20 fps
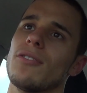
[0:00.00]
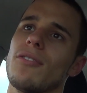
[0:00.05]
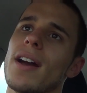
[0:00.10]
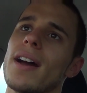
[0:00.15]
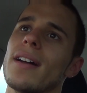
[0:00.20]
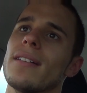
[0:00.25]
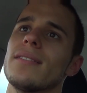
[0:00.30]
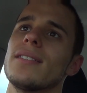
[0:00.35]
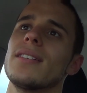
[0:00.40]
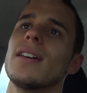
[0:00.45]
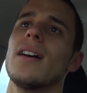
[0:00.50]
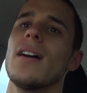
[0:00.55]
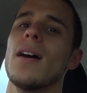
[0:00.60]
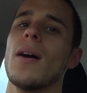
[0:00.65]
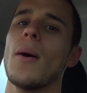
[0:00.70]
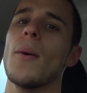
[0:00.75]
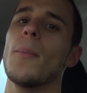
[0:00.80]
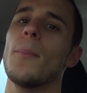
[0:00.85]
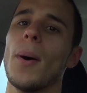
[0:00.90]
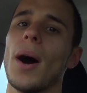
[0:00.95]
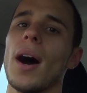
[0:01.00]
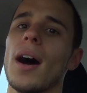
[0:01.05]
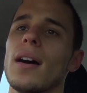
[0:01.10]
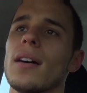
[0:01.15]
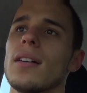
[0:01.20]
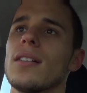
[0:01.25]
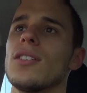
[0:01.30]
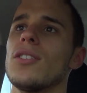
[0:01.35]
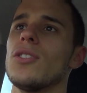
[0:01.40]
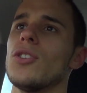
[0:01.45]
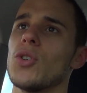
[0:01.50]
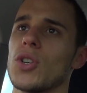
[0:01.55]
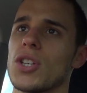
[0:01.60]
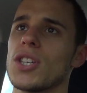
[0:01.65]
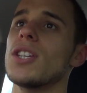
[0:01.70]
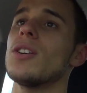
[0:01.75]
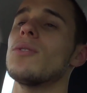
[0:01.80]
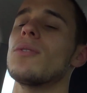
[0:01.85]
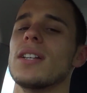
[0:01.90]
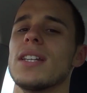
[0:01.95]
around, but you're
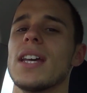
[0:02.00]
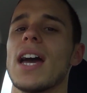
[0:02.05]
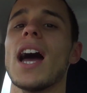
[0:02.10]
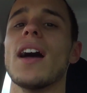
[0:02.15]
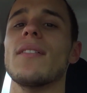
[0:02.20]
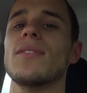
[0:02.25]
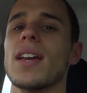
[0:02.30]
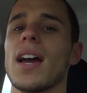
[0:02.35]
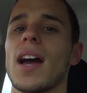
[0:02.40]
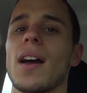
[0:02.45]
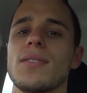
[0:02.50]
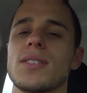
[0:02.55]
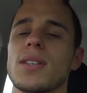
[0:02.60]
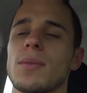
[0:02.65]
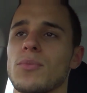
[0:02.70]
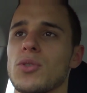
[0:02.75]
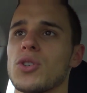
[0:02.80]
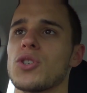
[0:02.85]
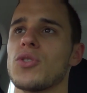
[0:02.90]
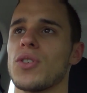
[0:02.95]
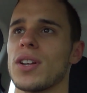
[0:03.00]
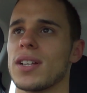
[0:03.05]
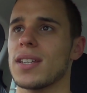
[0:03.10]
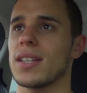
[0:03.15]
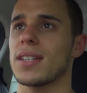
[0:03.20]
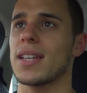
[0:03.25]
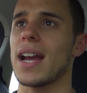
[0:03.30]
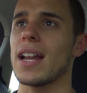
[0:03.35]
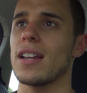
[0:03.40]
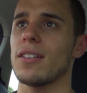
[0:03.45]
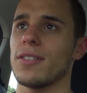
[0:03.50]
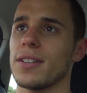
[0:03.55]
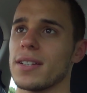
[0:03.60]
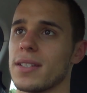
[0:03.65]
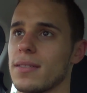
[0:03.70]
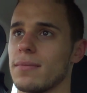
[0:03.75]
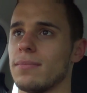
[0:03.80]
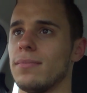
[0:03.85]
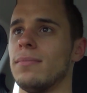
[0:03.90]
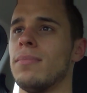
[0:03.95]
still going to have some restricted
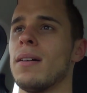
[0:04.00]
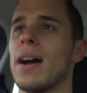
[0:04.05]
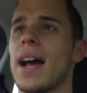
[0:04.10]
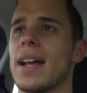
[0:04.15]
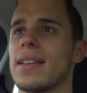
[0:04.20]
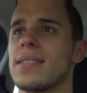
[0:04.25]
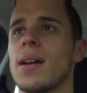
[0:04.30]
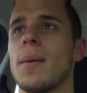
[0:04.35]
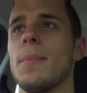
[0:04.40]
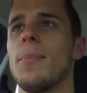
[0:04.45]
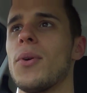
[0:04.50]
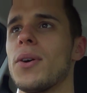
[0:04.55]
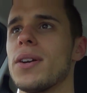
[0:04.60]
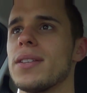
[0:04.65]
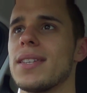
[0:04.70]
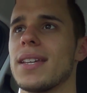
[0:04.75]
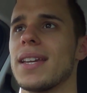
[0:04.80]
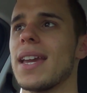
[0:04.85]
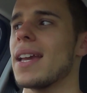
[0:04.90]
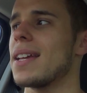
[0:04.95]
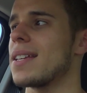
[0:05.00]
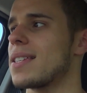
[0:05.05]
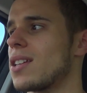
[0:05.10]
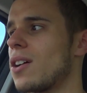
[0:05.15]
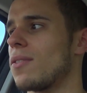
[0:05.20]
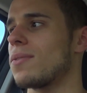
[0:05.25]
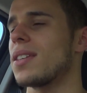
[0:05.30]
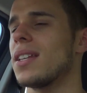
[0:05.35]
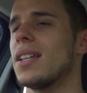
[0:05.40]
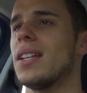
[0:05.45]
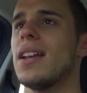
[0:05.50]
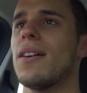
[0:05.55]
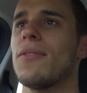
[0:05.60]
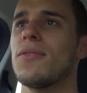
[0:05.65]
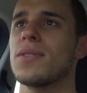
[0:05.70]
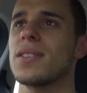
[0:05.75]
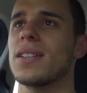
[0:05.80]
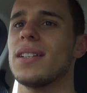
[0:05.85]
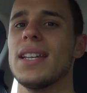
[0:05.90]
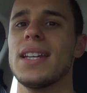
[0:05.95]
calories at some point to get yourself to the
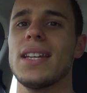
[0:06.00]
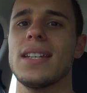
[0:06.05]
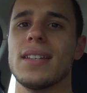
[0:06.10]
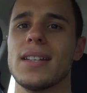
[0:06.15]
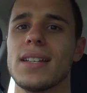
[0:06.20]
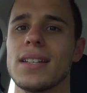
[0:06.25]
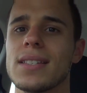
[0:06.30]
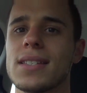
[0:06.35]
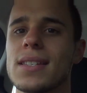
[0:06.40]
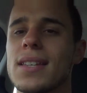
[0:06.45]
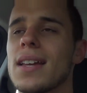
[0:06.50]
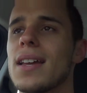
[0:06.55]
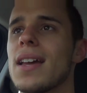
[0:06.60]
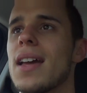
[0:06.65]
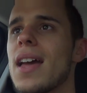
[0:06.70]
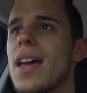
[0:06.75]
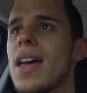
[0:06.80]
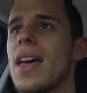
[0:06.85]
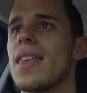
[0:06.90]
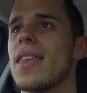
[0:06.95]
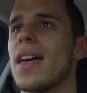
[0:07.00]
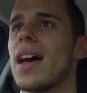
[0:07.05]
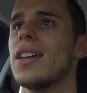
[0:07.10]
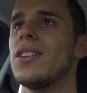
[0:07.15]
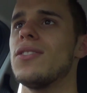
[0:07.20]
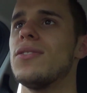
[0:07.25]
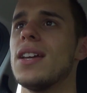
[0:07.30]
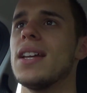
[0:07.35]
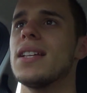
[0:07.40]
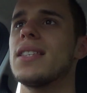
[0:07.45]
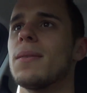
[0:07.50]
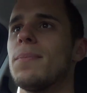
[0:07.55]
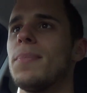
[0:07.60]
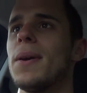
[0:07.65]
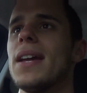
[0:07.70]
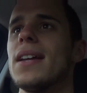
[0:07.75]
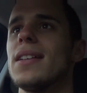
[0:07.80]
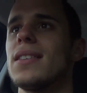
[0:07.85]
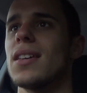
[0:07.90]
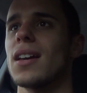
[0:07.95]
levels of leanness that you need to
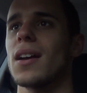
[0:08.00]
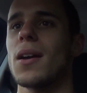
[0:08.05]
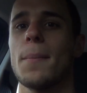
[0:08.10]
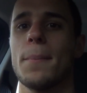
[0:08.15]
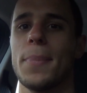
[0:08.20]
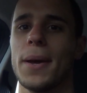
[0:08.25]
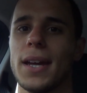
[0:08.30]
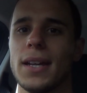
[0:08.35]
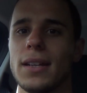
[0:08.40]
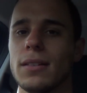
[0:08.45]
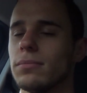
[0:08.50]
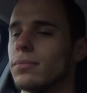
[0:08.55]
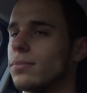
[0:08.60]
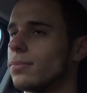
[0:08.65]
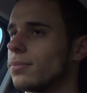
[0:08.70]
be to compete.